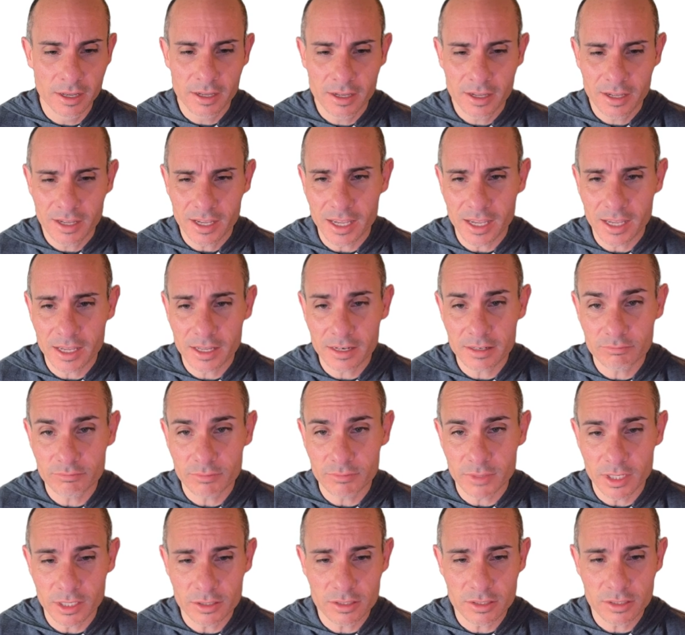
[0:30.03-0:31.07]
And
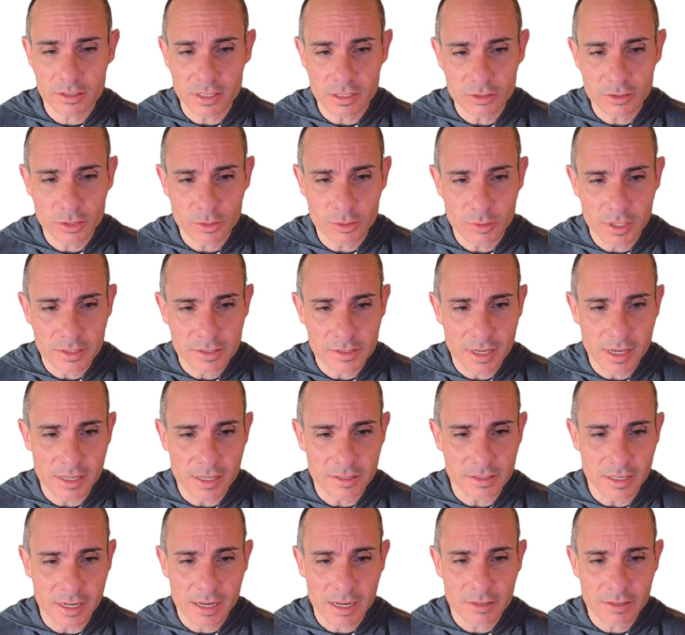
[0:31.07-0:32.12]
here's essentially what it says
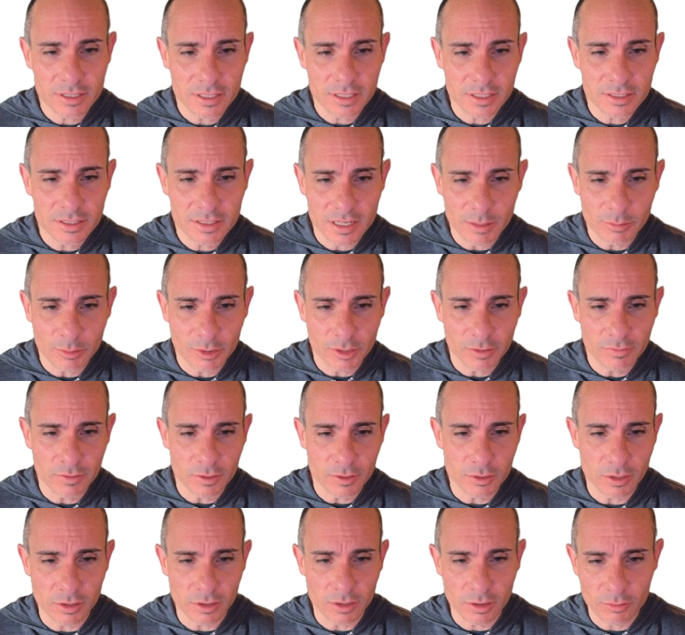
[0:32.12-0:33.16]
announcing Stable
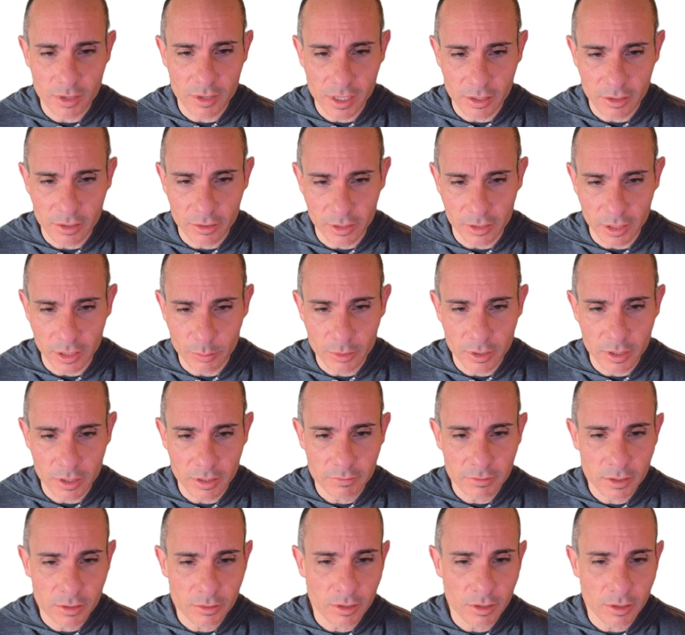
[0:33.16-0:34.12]
Diffusion 3 in early preview,